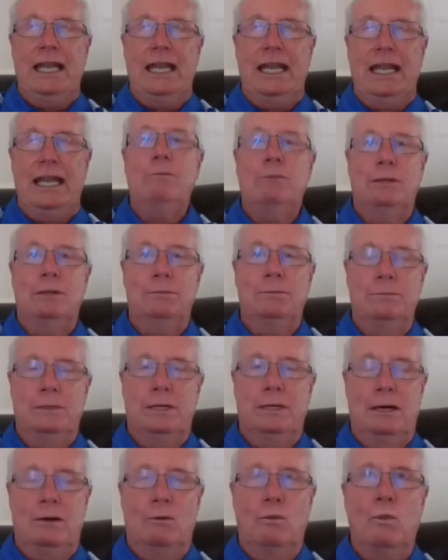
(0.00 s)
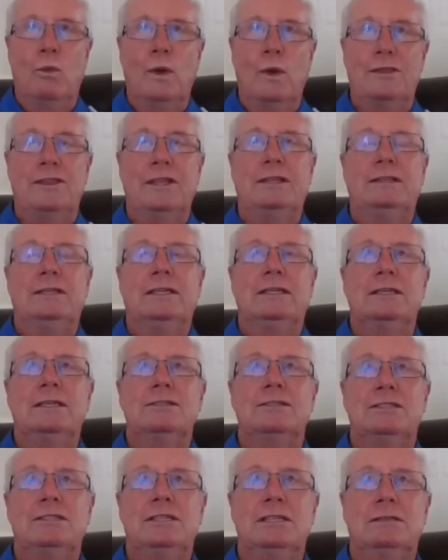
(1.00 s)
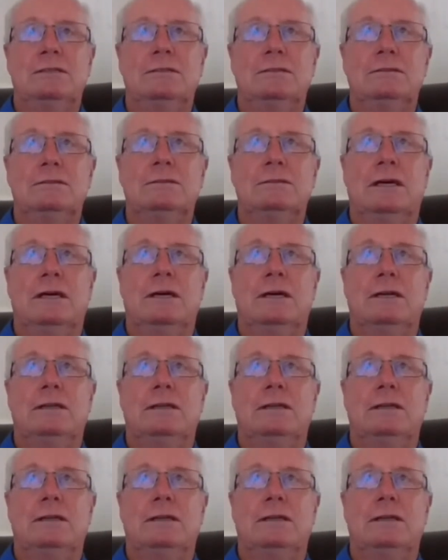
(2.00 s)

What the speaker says: A problem with it that is still